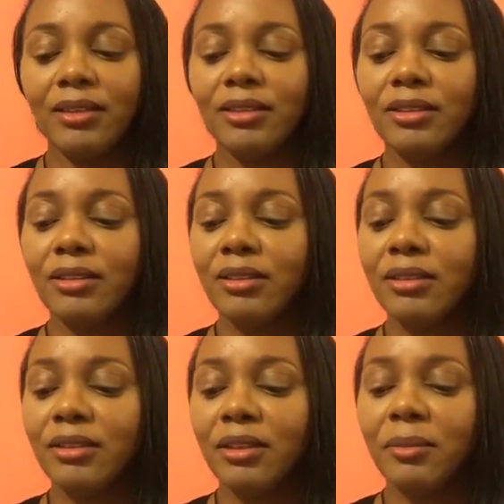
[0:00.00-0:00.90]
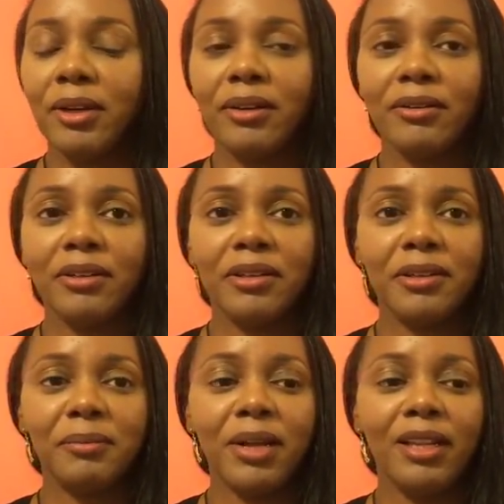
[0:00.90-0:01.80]
She also talked about
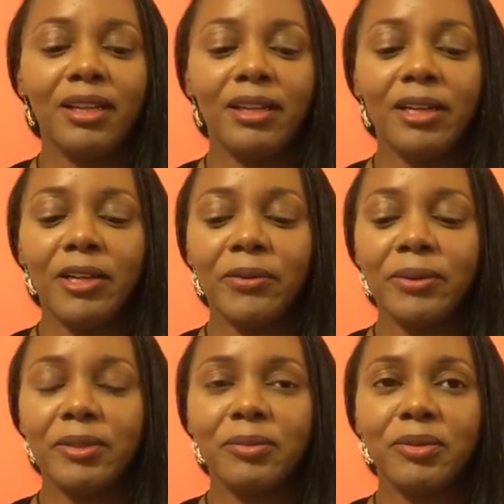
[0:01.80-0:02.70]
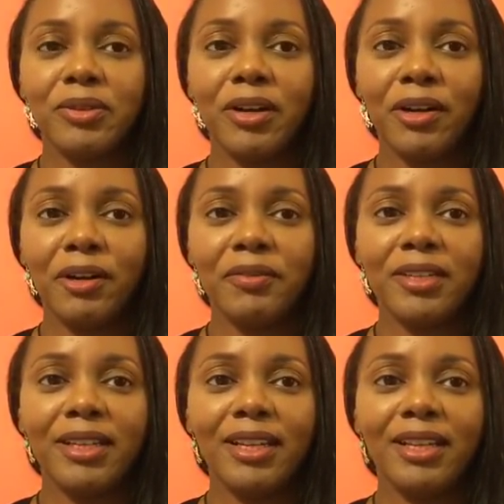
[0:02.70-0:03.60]
how the Algonquins were soft
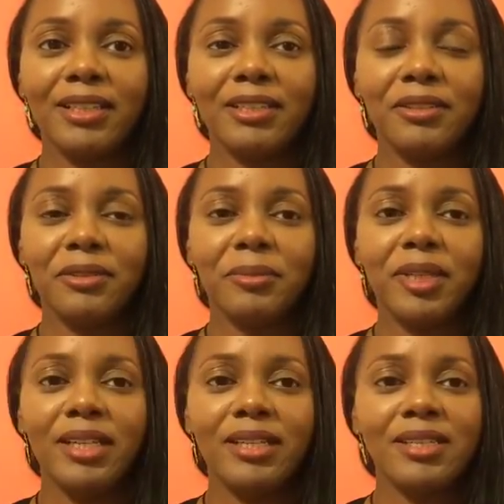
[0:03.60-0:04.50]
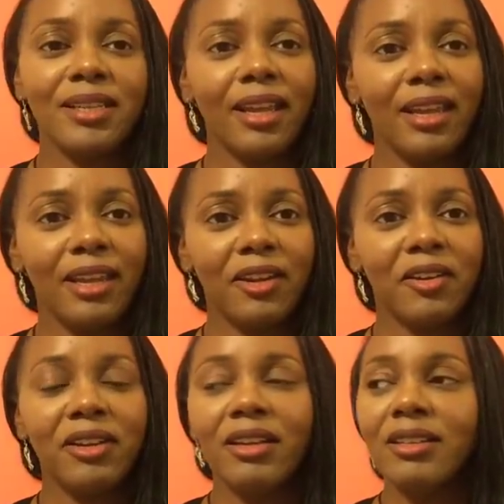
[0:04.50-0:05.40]
and they let the Europeans stay here.
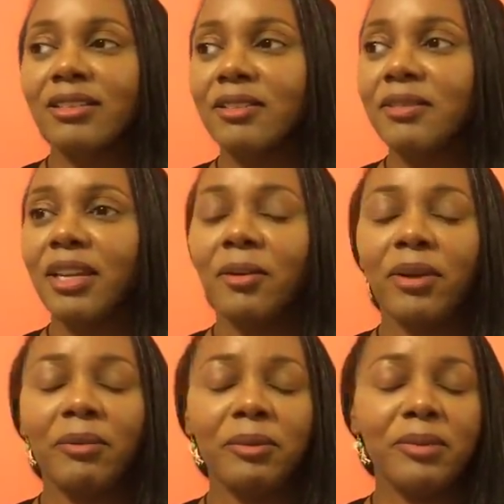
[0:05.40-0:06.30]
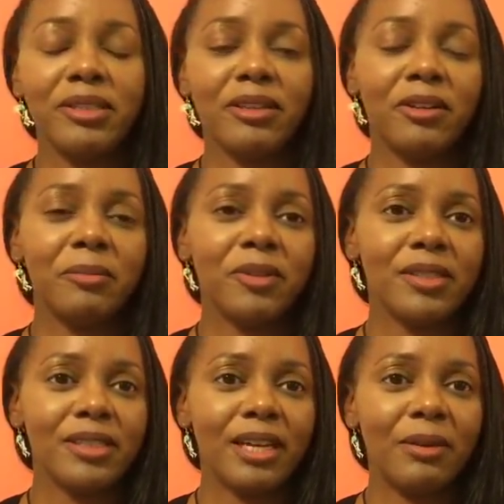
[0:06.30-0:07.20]
She was like, right when we saw them
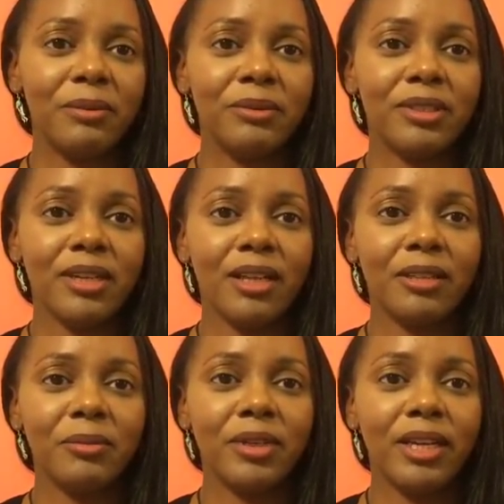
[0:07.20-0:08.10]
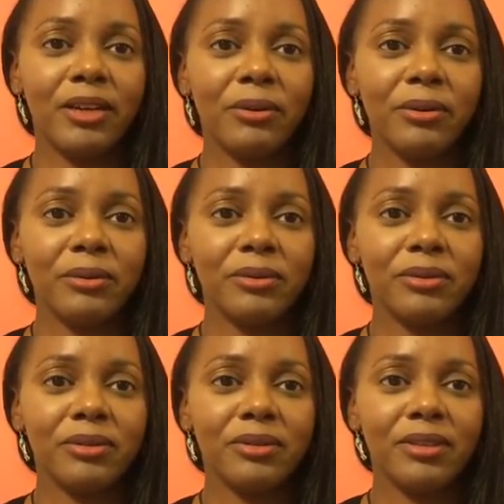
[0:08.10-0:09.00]
on sight, we shot them with arrows,
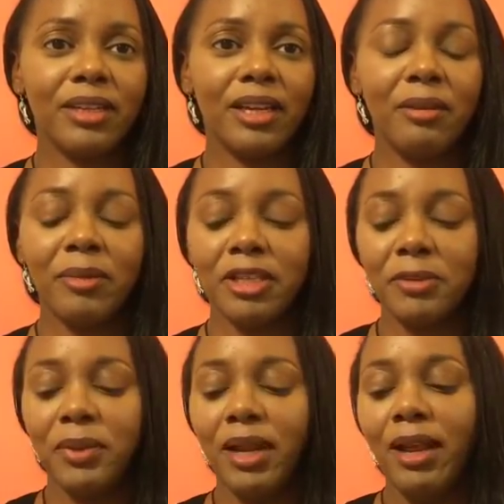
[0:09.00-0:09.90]
and they ain't mess with us.